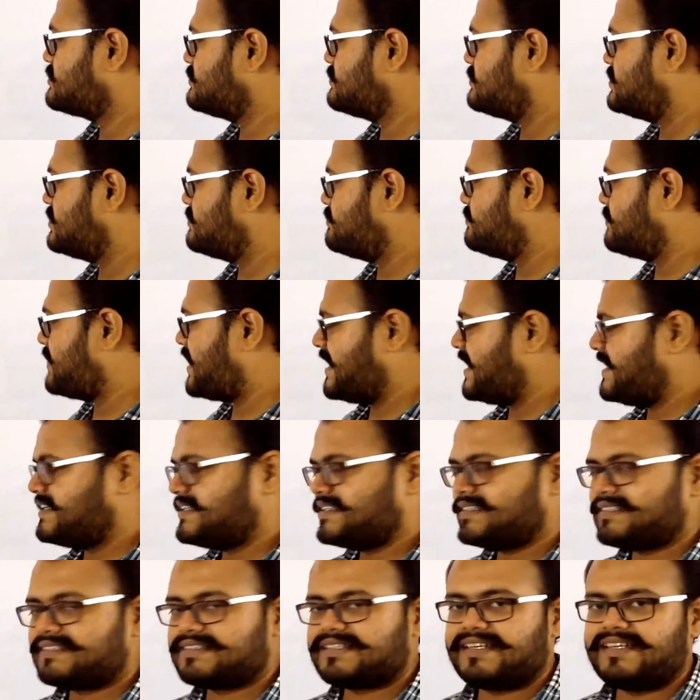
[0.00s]
The
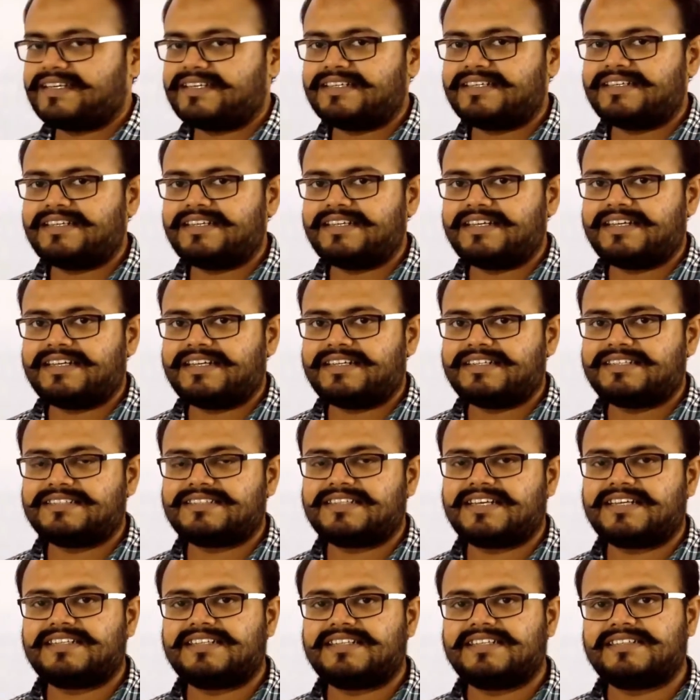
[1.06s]
minus sign indicates
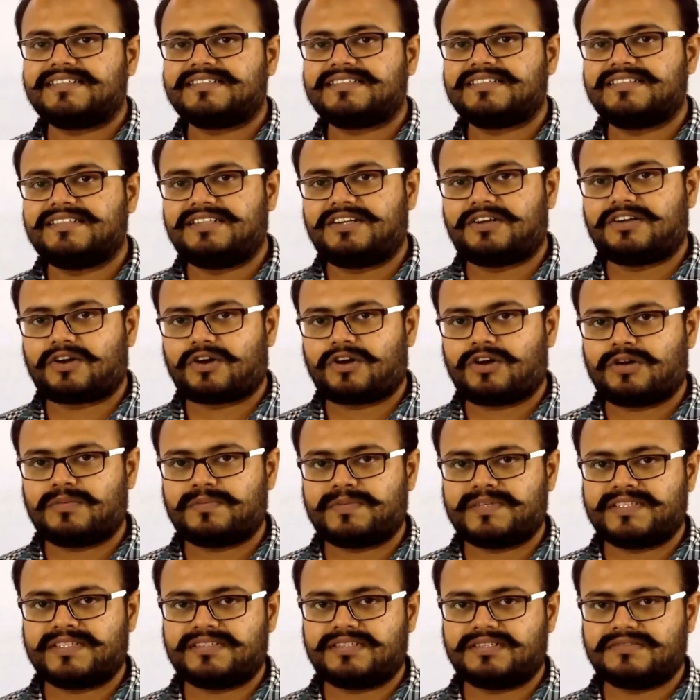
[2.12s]
that there is a drop
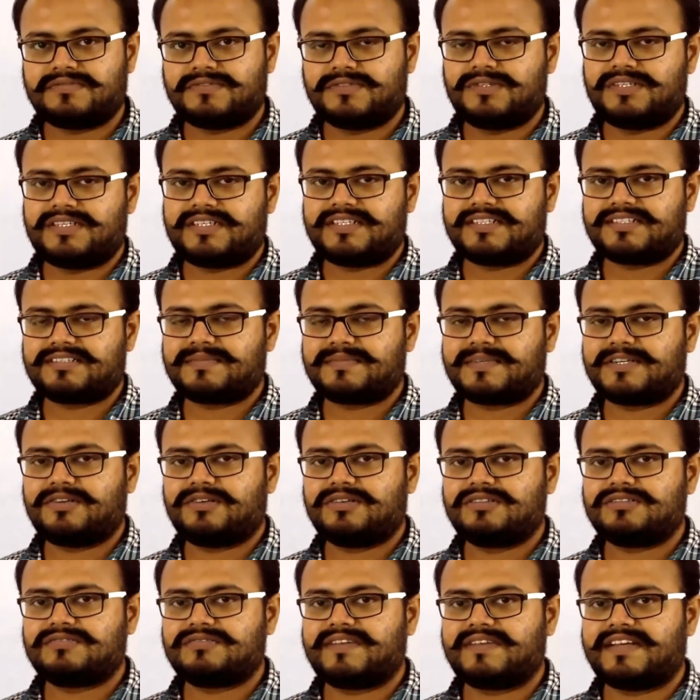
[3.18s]
in the voltage,
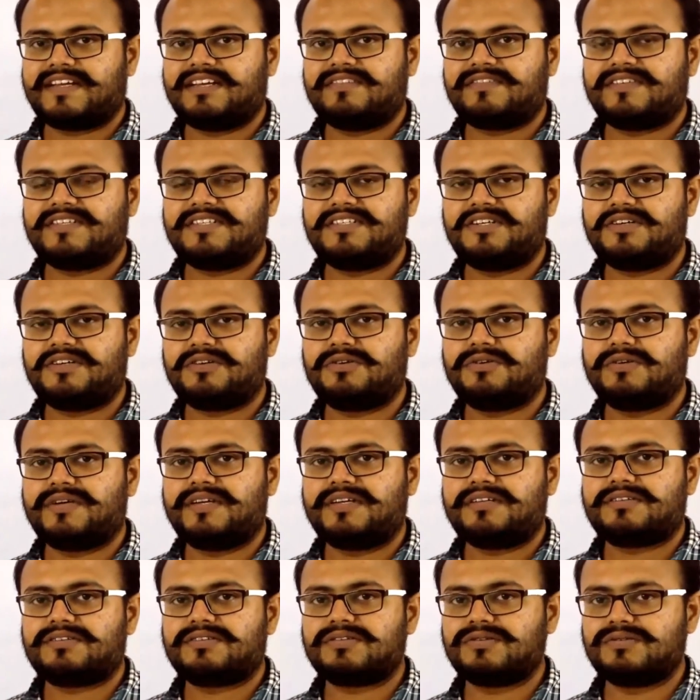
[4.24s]
because whenever you are
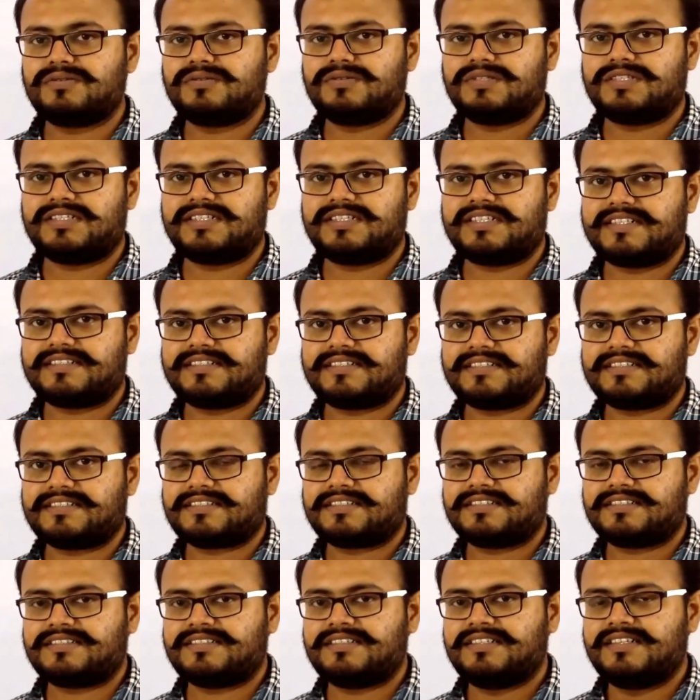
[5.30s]
going through a
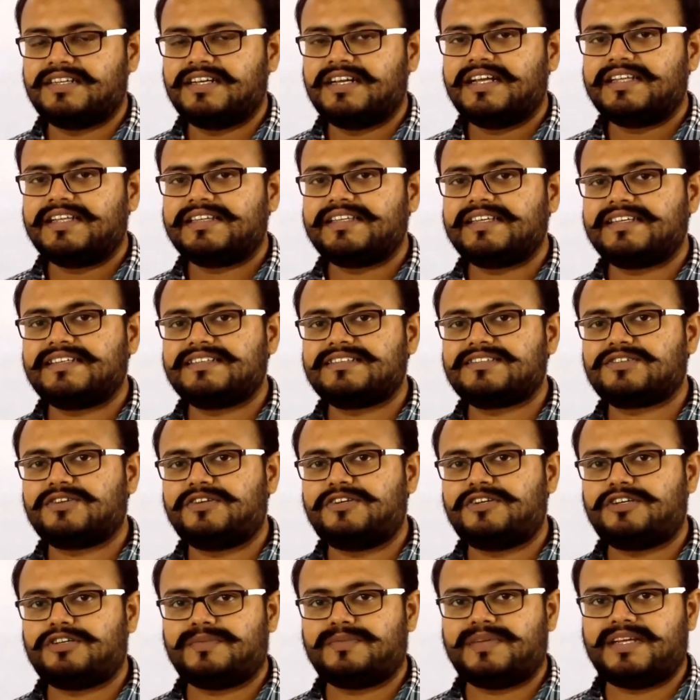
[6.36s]
resistor, there is
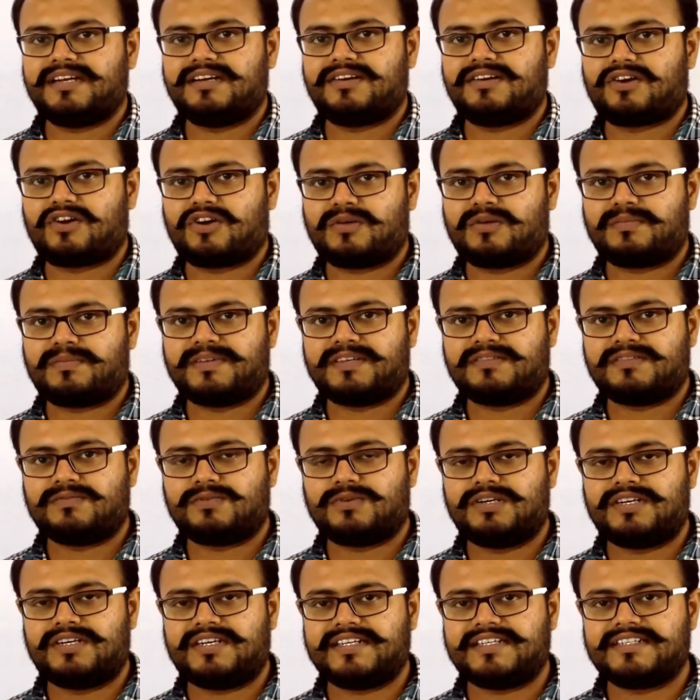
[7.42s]
going to be a drop in
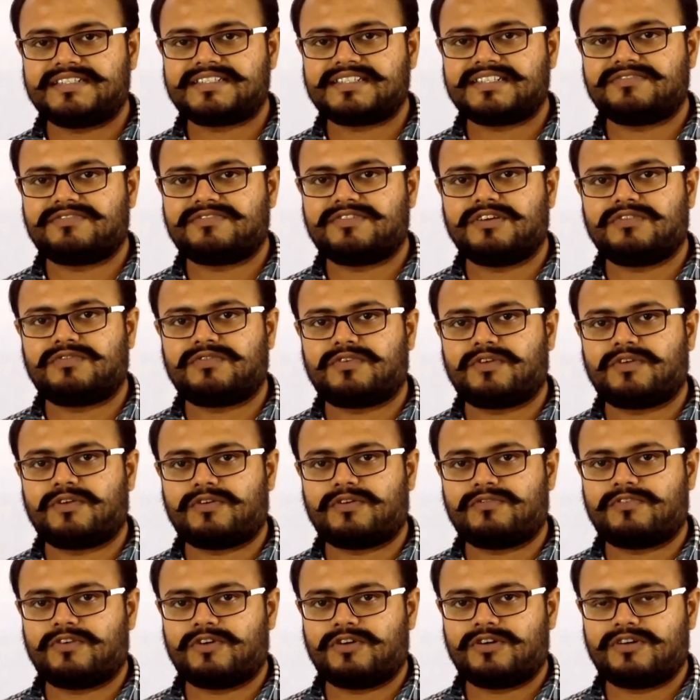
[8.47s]
voltage if you are
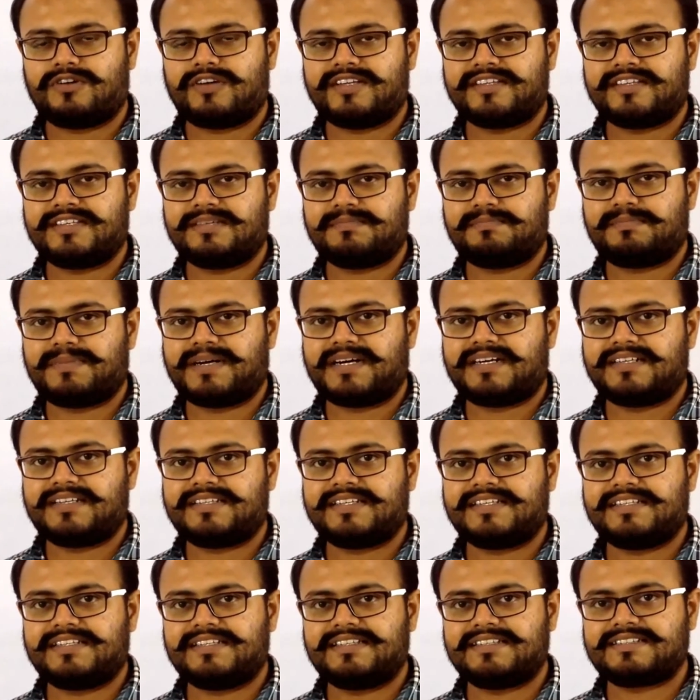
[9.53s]
following the path
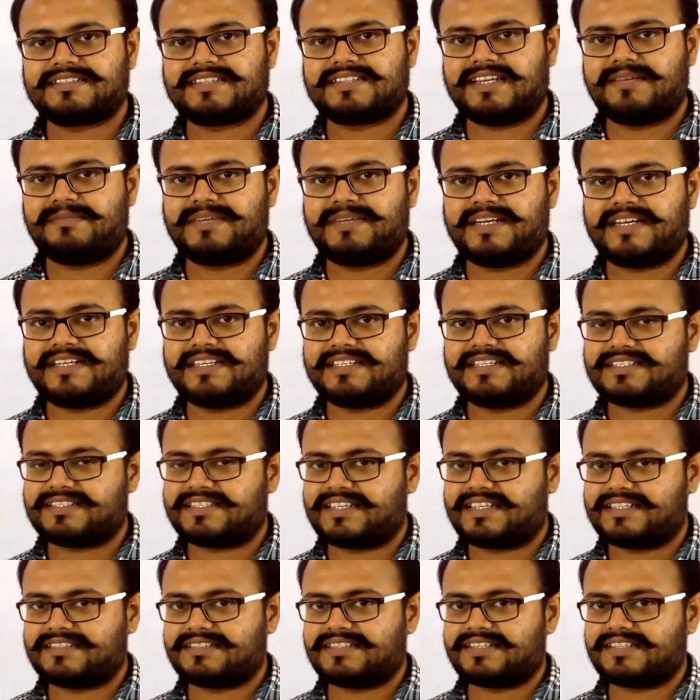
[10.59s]
in the same direction
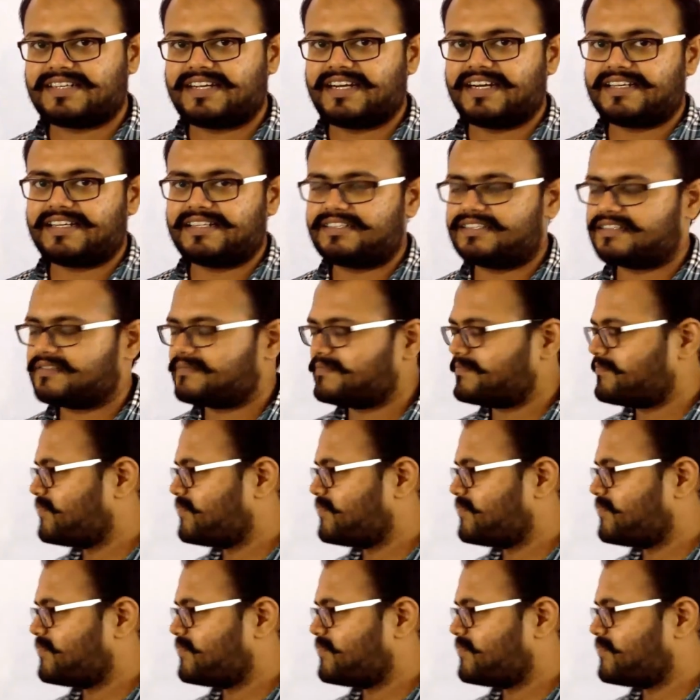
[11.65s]
as the current.